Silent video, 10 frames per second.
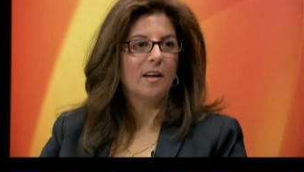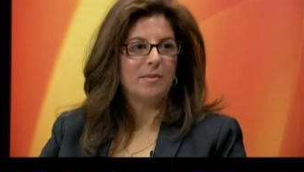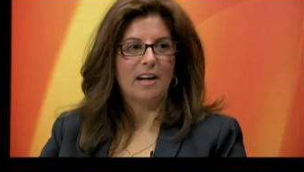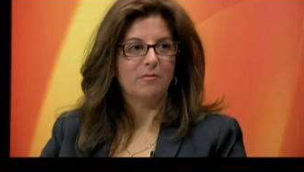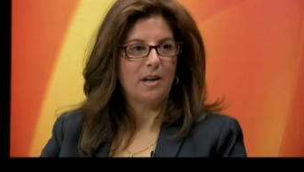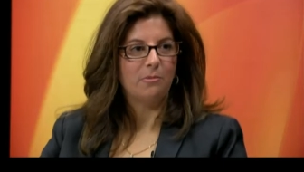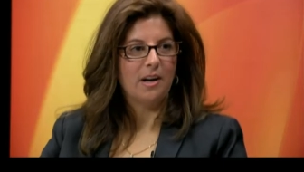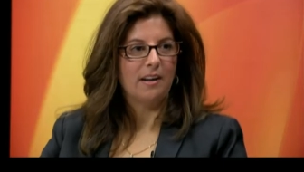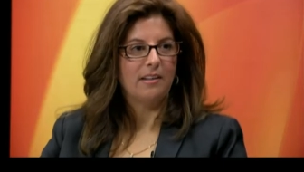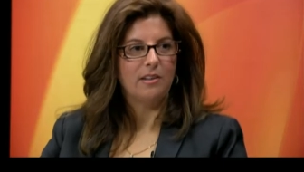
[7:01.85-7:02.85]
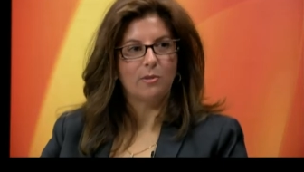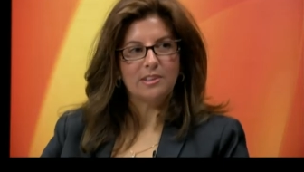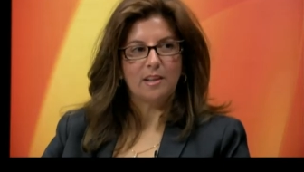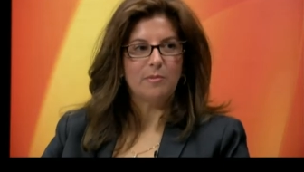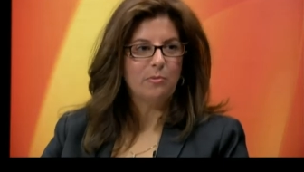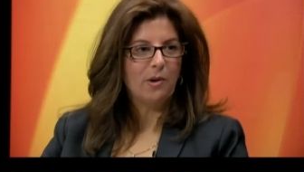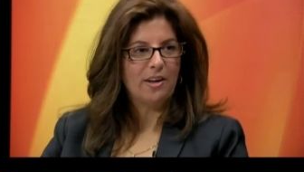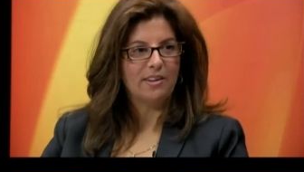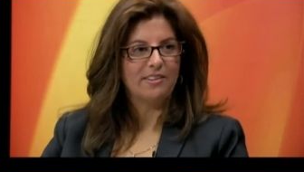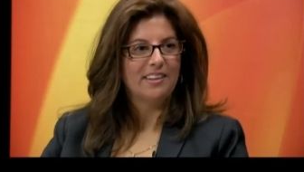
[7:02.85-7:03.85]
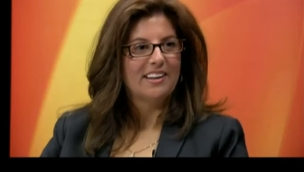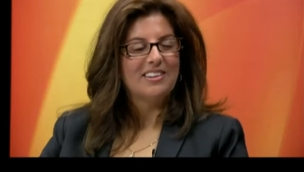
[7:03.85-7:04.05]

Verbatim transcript: let me have my way. He always let me win.